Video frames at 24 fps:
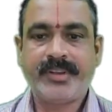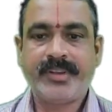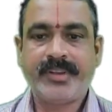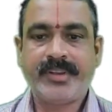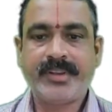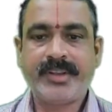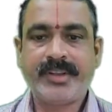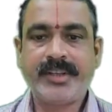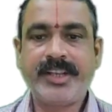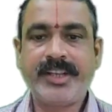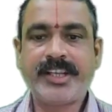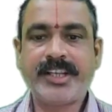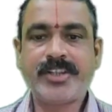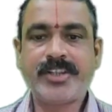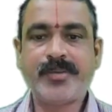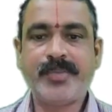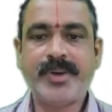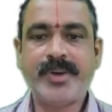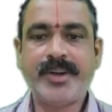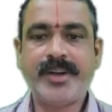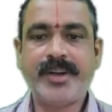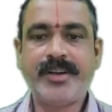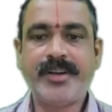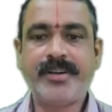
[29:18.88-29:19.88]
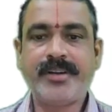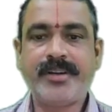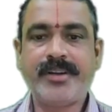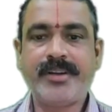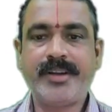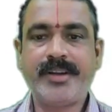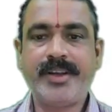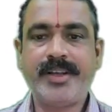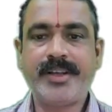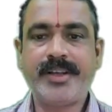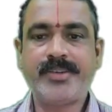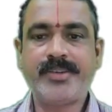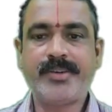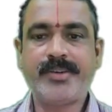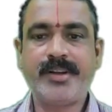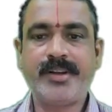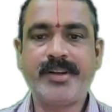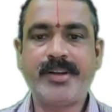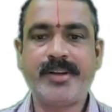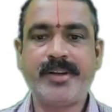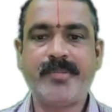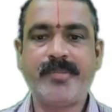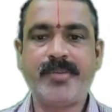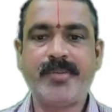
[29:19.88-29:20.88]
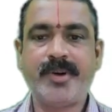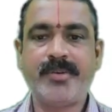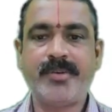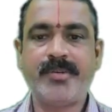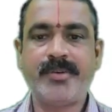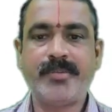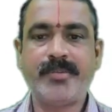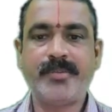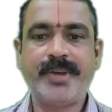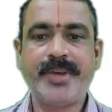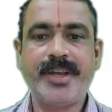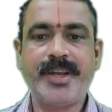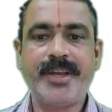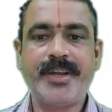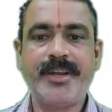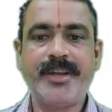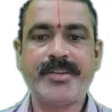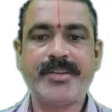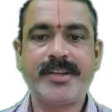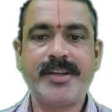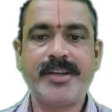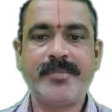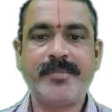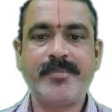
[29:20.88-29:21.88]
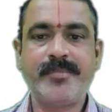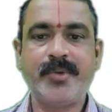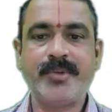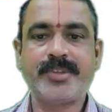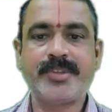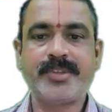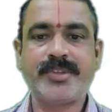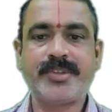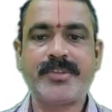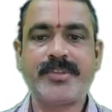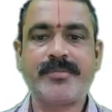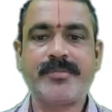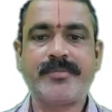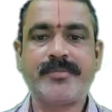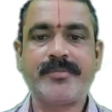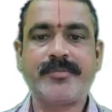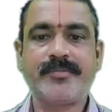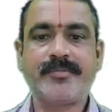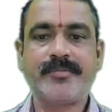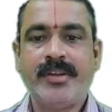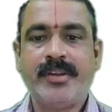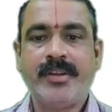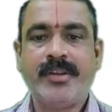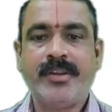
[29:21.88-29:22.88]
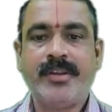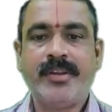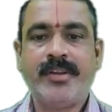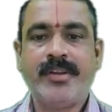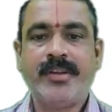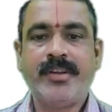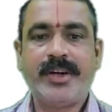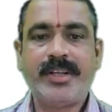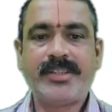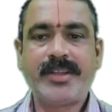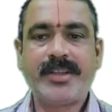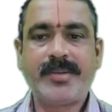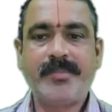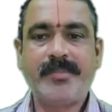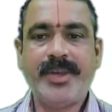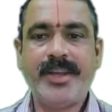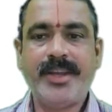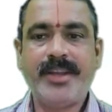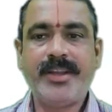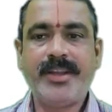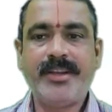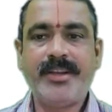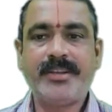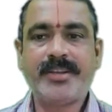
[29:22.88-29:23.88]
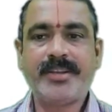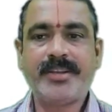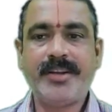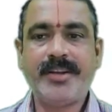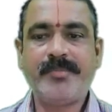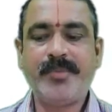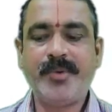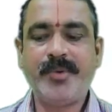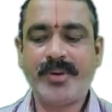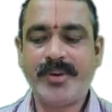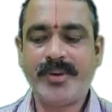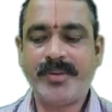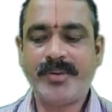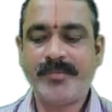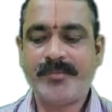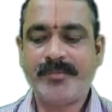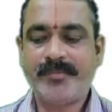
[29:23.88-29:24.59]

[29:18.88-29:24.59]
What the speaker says: The next point is to learn about the pay-in slip books. What is a pay-in slip book?